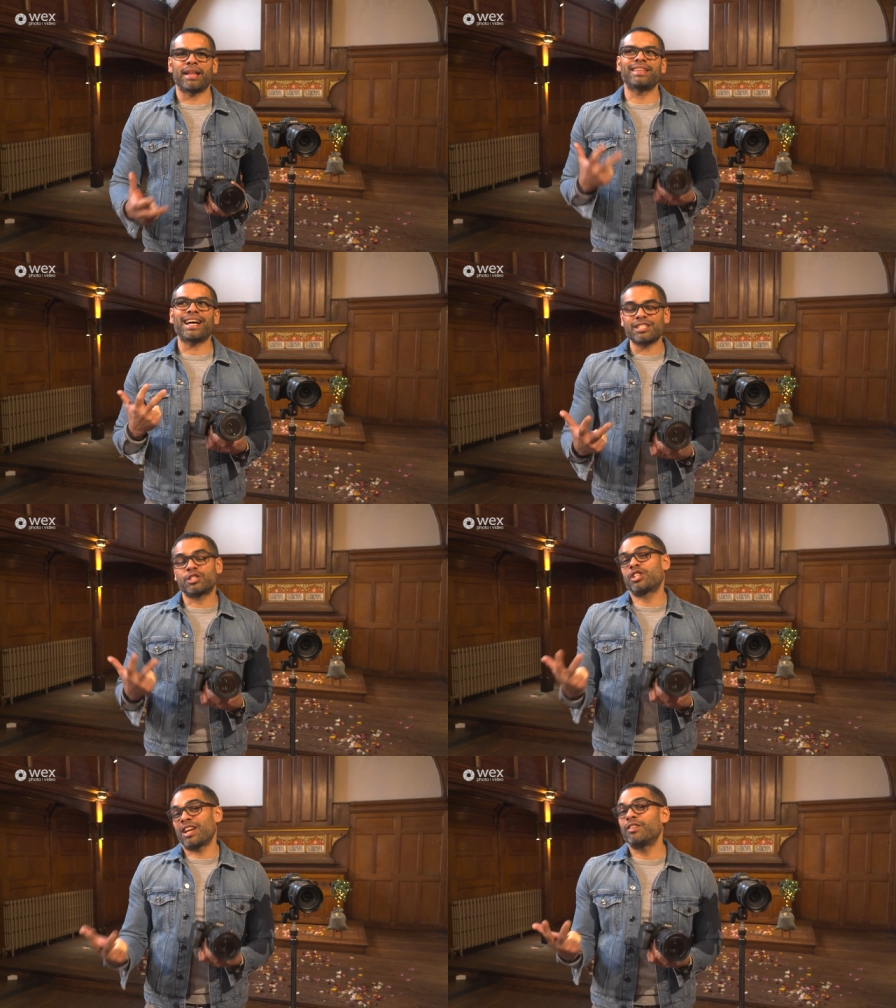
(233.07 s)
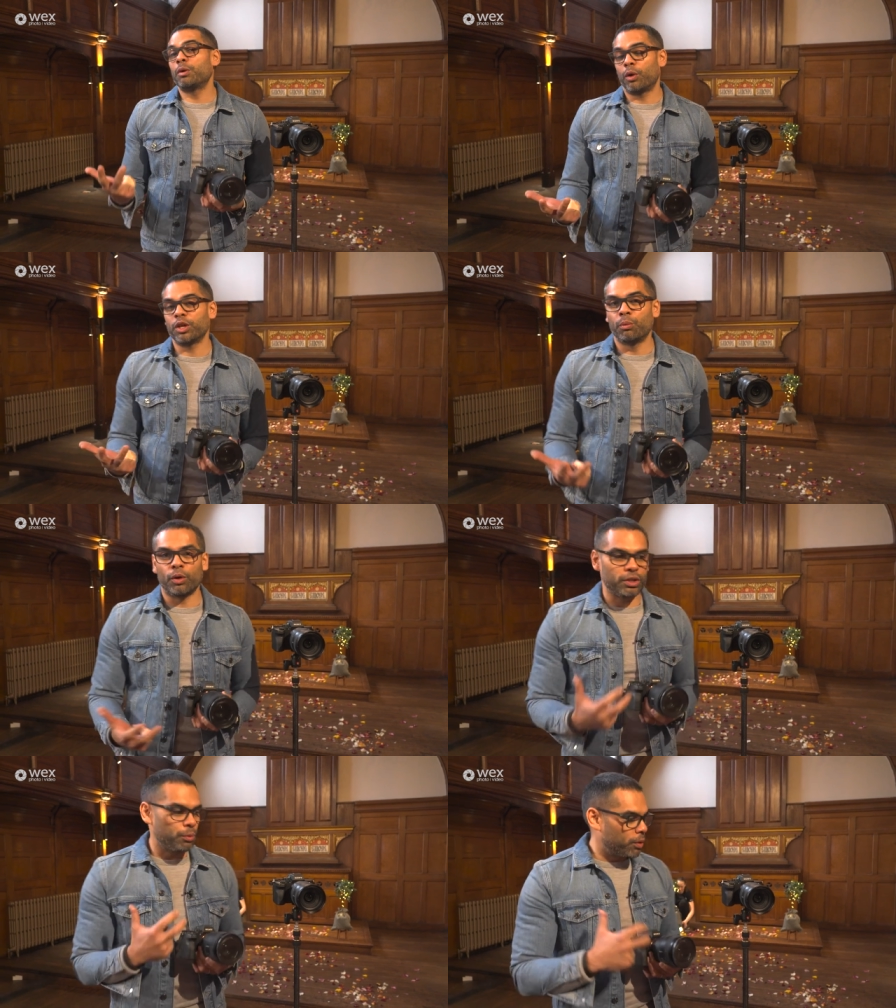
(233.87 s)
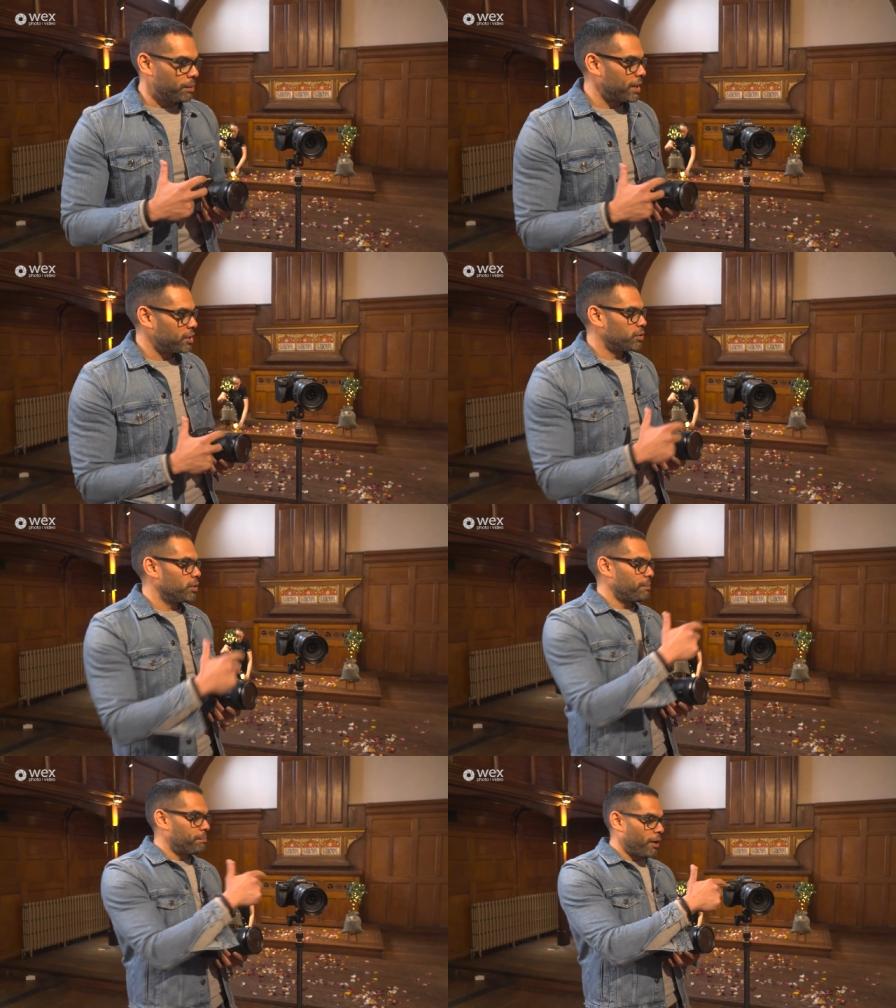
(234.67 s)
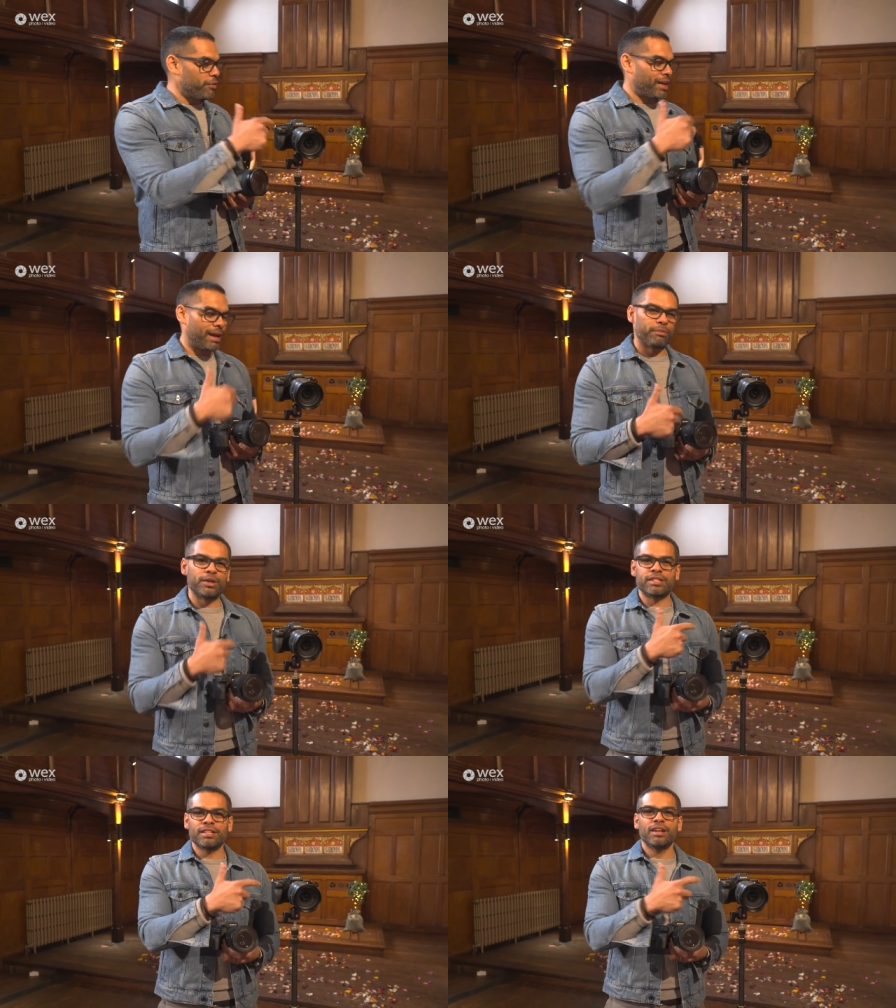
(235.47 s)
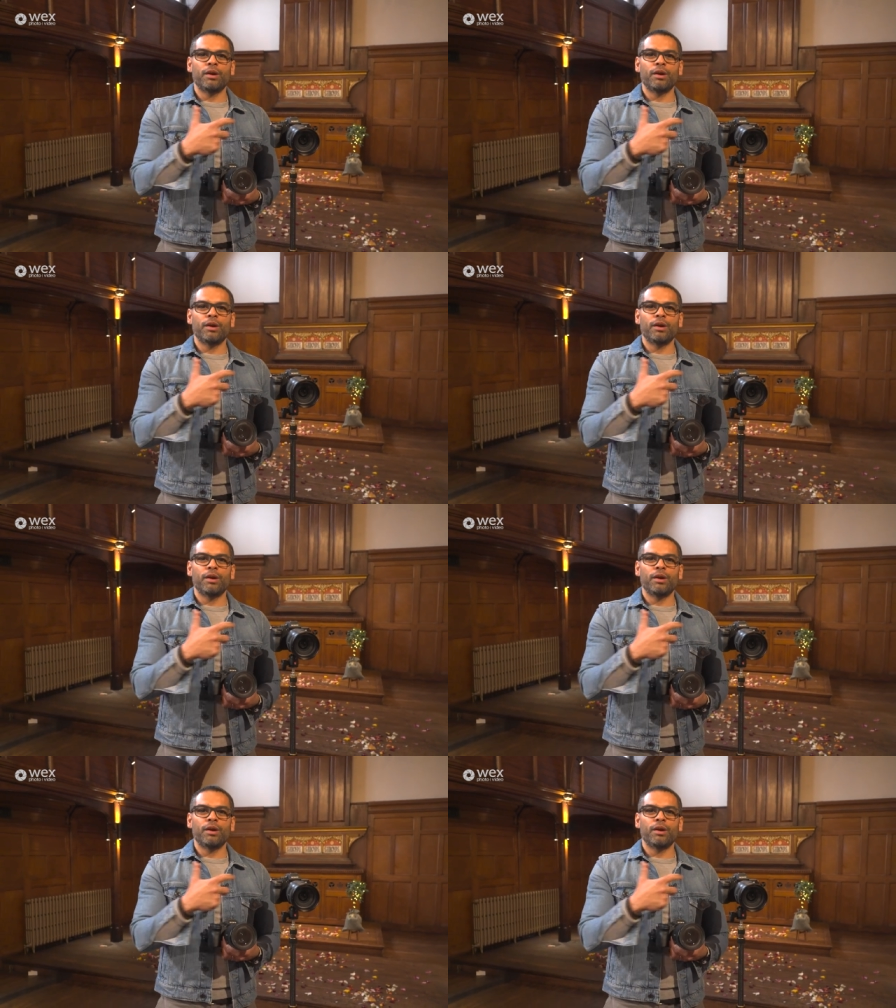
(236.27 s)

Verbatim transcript: And that's generally what you want. You wanna make sure that both cameras